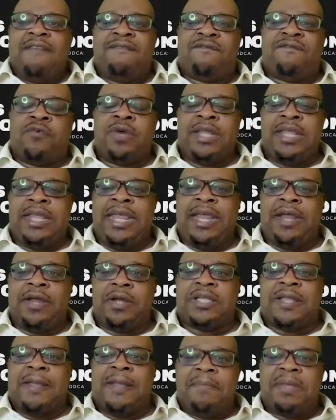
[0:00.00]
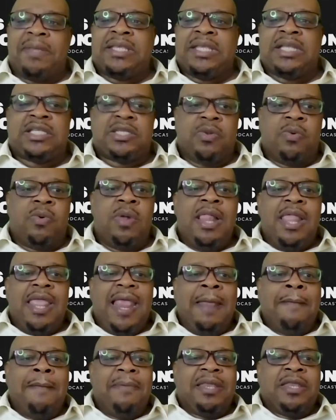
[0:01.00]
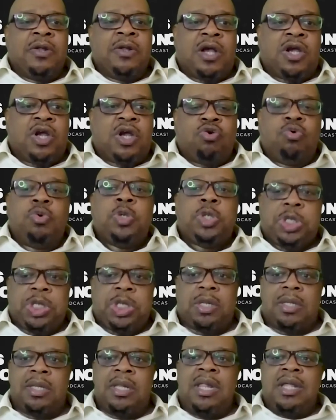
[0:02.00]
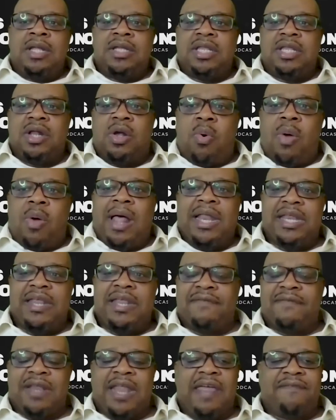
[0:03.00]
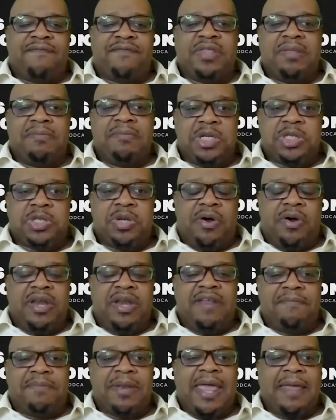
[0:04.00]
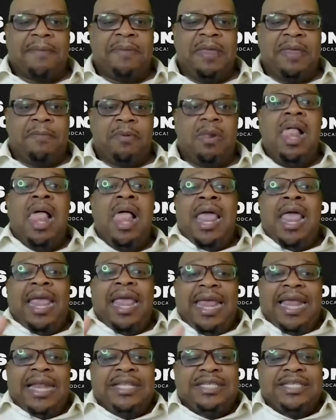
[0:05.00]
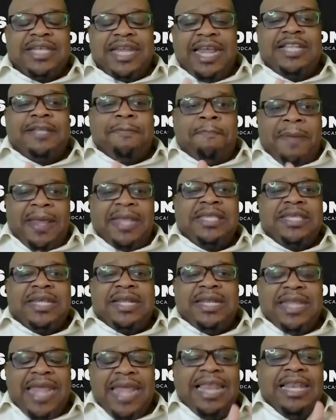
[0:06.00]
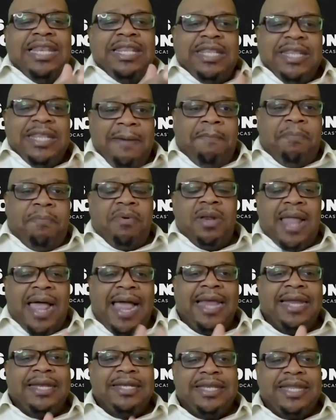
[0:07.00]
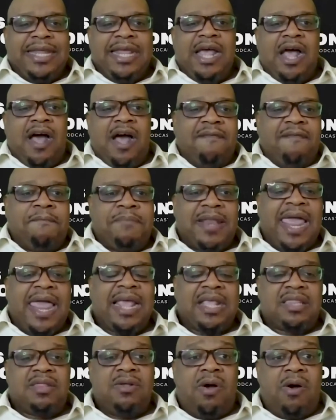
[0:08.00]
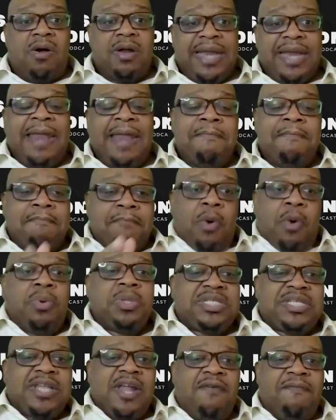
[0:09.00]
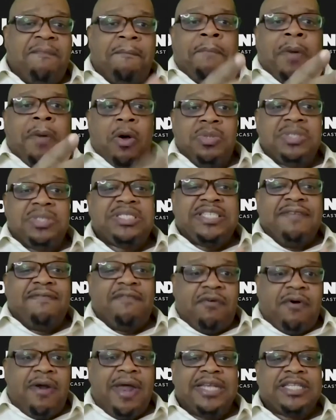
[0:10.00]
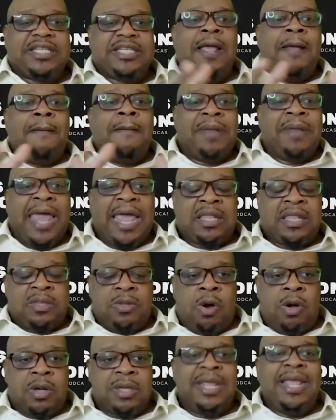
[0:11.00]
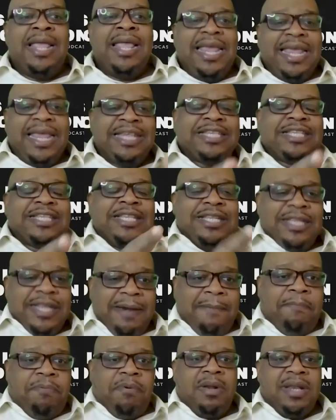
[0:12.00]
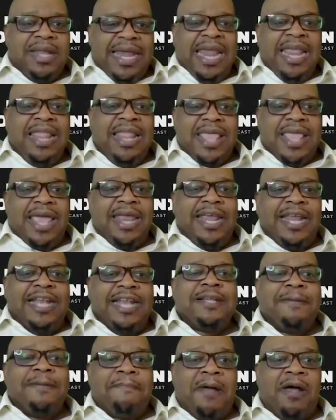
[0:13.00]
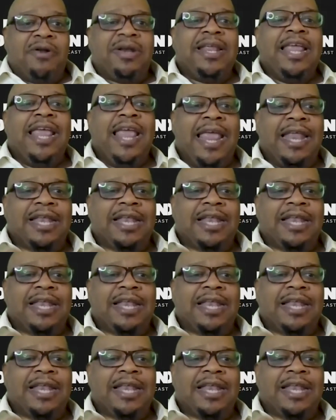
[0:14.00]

in 40 years that makes it so it, the, crucial to the quality of life for the majority of Black people? It's it's basically a liberal idea of Black thought, and most of post civil rights Black thought is liberal in that it's about